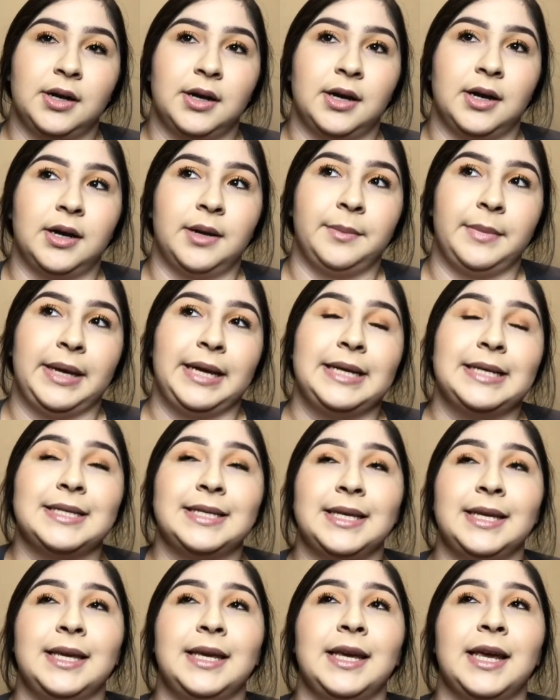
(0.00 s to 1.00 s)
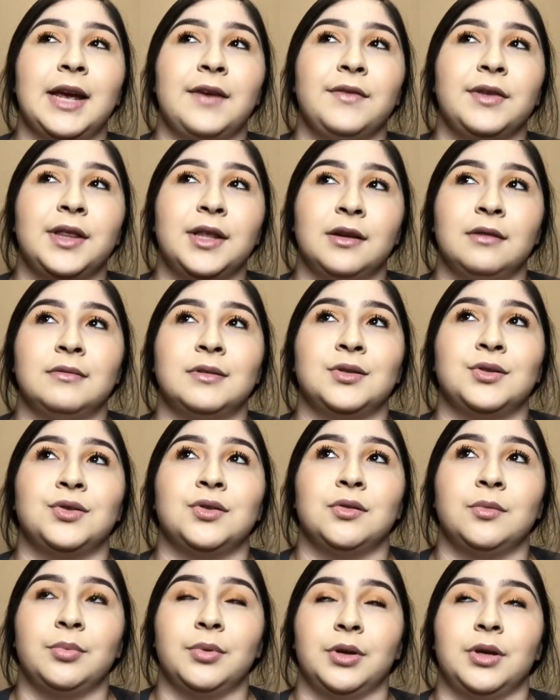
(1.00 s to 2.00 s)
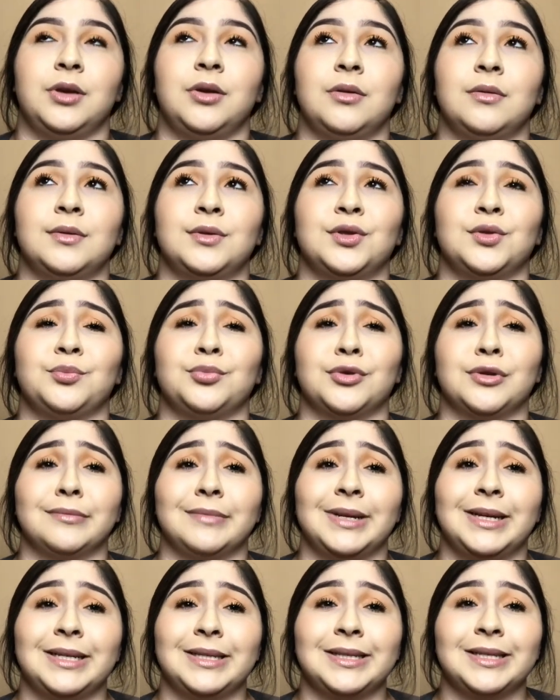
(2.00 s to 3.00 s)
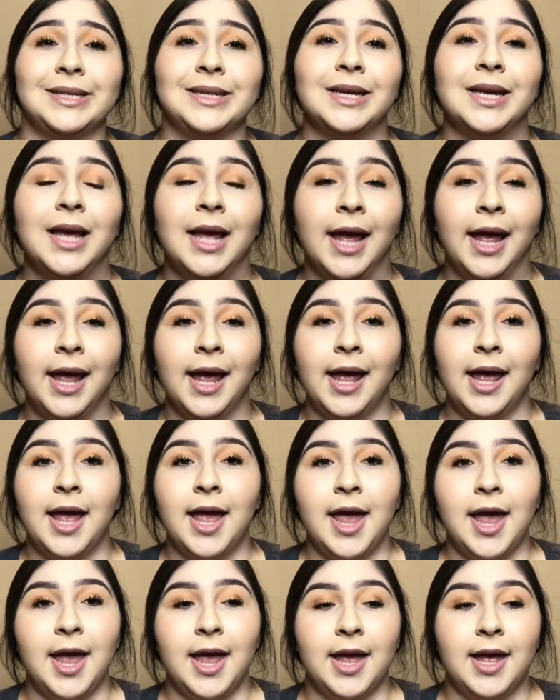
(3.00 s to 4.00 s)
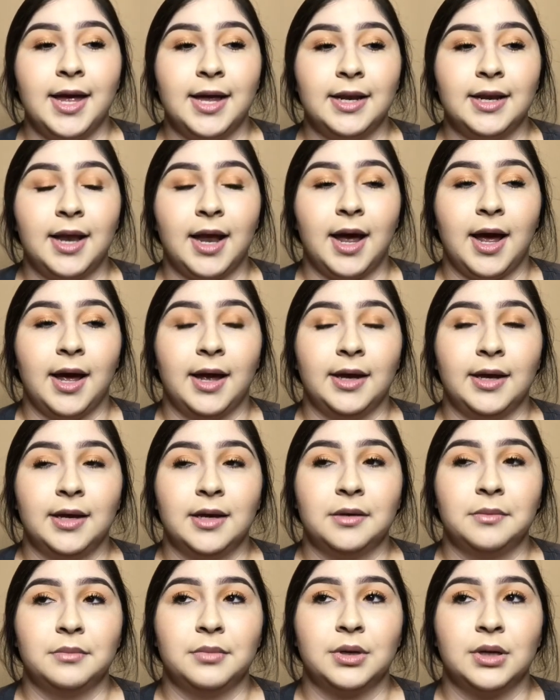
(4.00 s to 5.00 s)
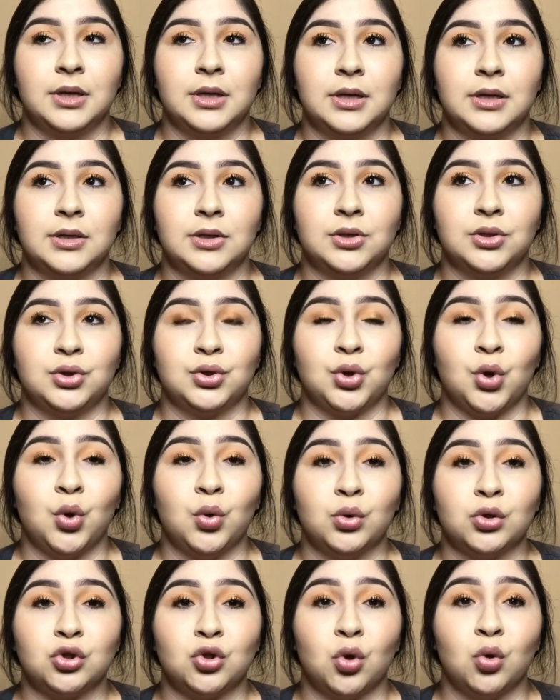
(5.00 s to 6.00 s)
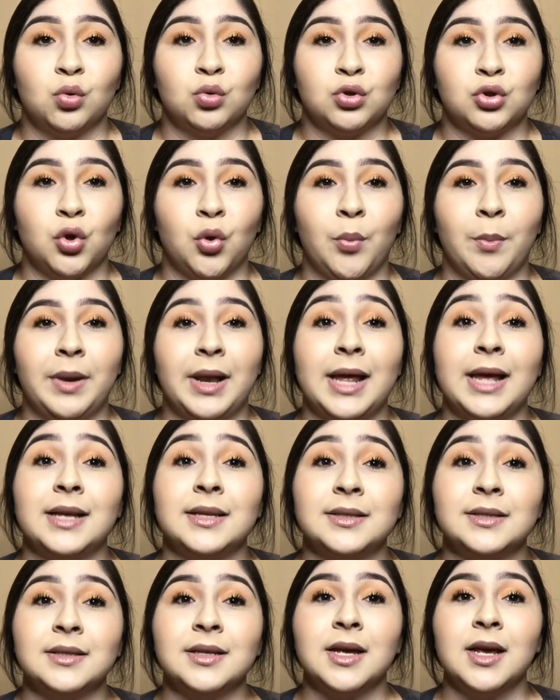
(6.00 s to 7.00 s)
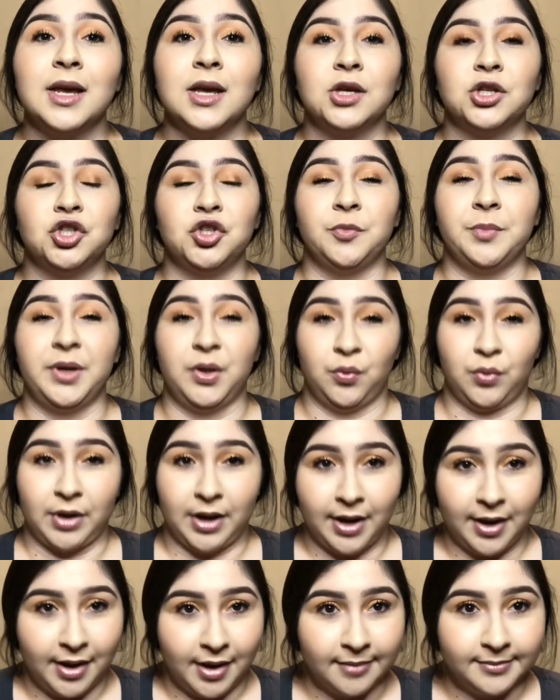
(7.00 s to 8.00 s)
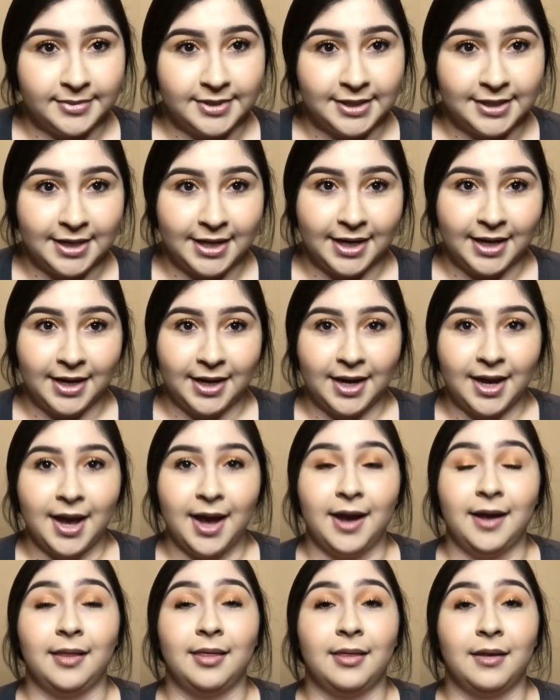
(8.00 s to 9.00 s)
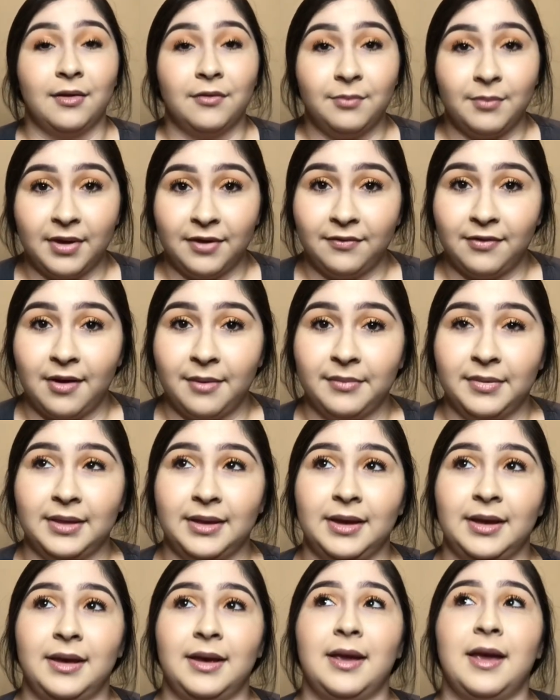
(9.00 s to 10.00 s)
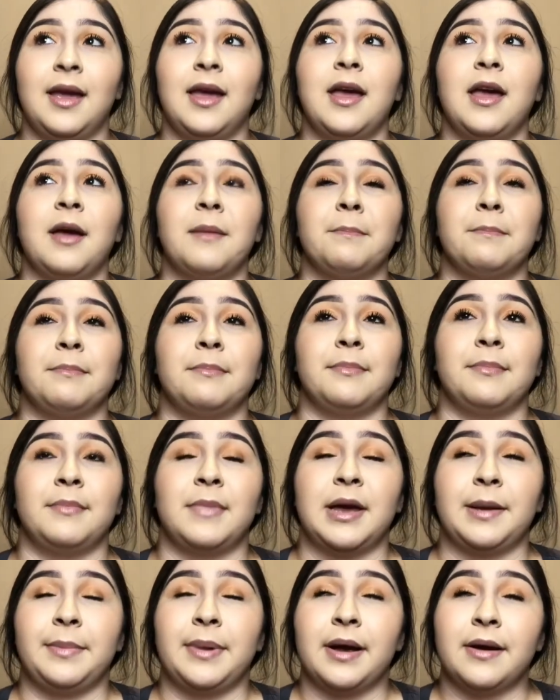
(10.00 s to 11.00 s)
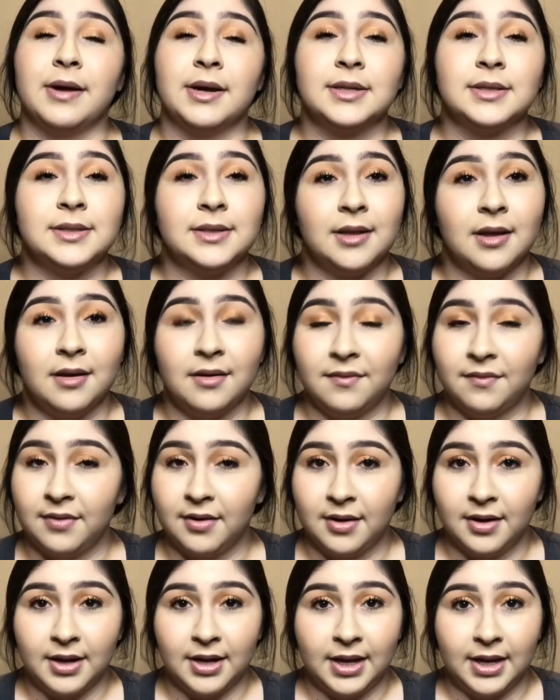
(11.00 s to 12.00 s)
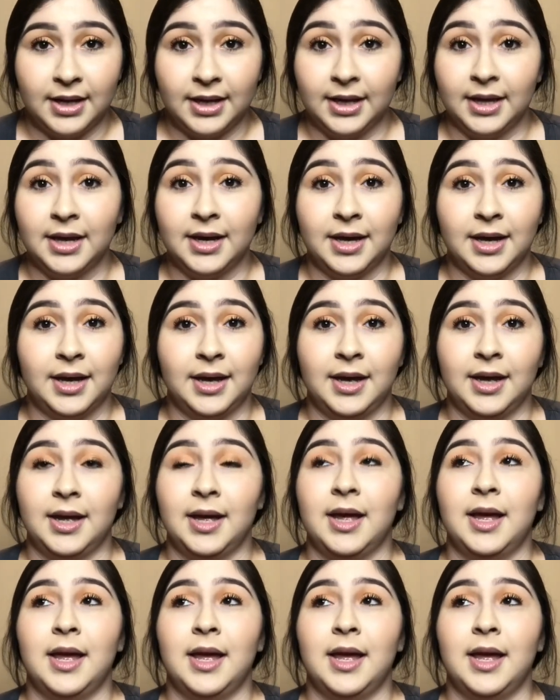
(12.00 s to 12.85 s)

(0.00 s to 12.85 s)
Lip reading: Amazing. Everything was super cute, super amazing. And I am so blessed to be where I am today. I love my family. My parents love Aaliyah.